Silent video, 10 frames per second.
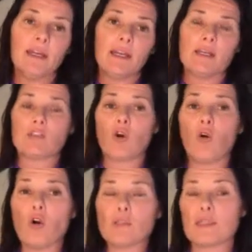is a
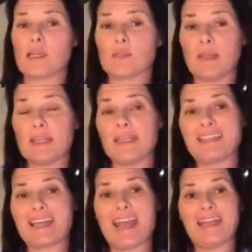horse that's
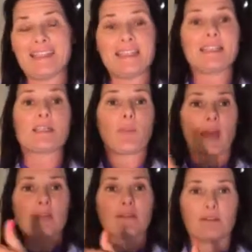beginning to
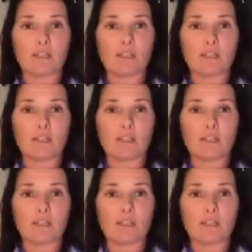anticipate